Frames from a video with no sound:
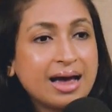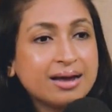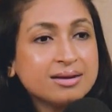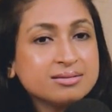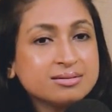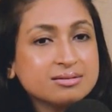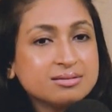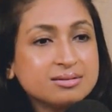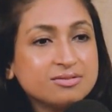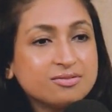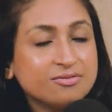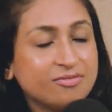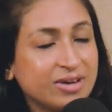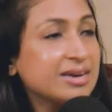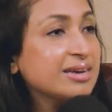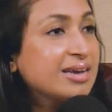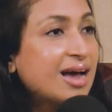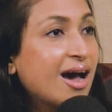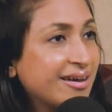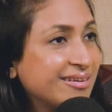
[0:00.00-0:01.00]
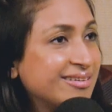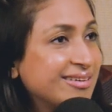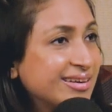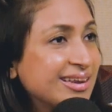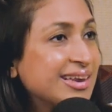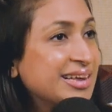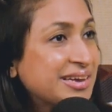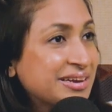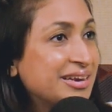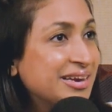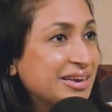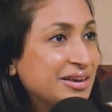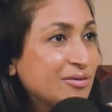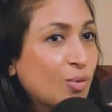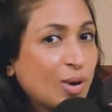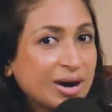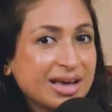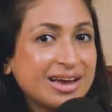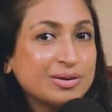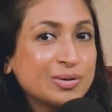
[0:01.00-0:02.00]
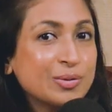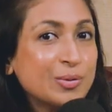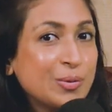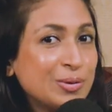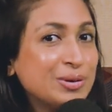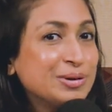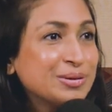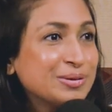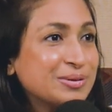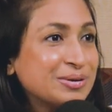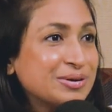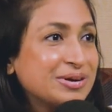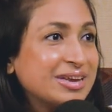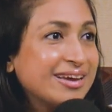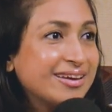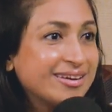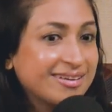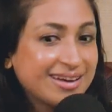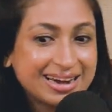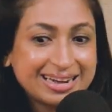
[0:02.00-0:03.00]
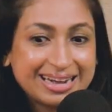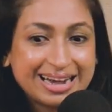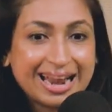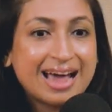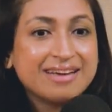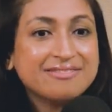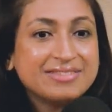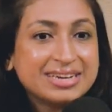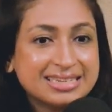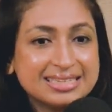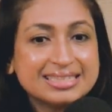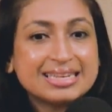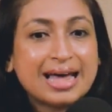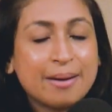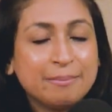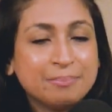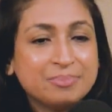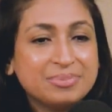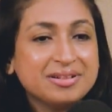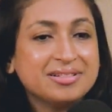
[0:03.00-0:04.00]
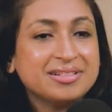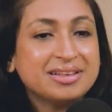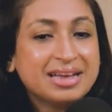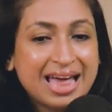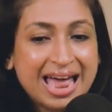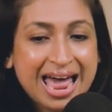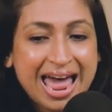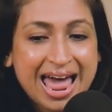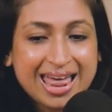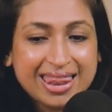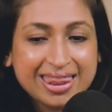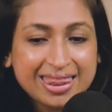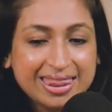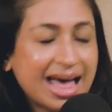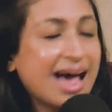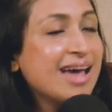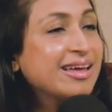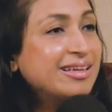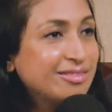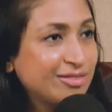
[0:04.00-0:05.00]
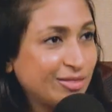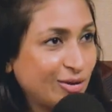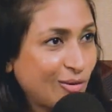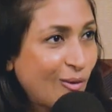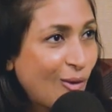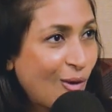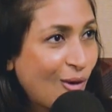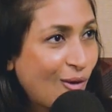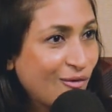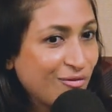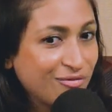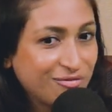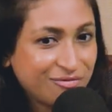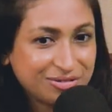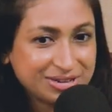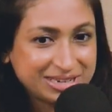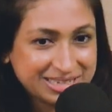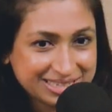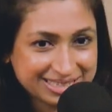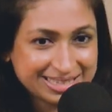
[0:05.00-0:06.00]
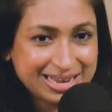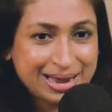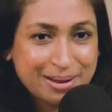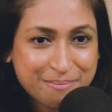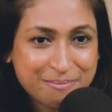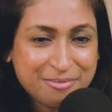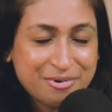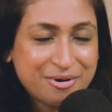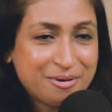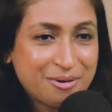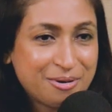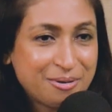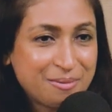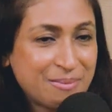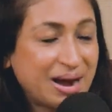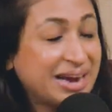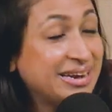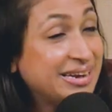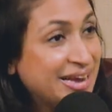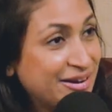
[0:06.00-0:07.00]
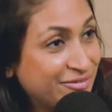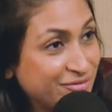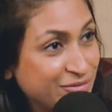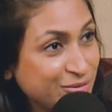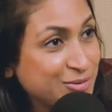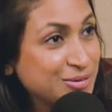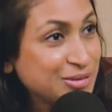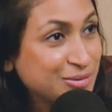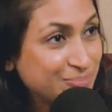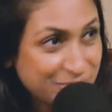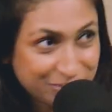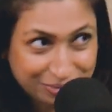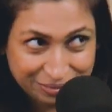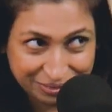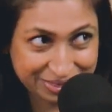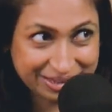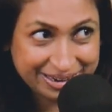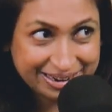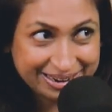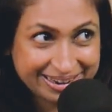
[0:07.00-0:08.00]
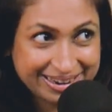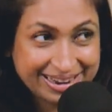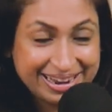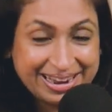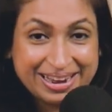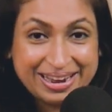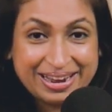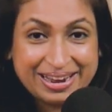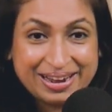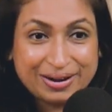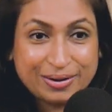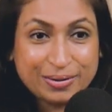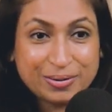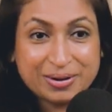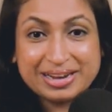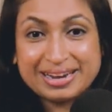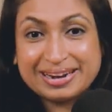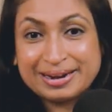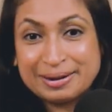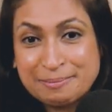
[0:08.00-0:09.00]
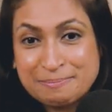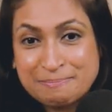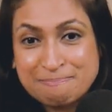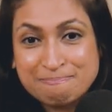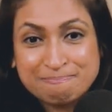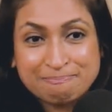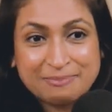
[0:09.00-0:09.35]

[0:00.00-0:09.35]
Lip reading: And very ironically, what I told you today, right? Live example, 9th of December, my nephew's birthday. Okay.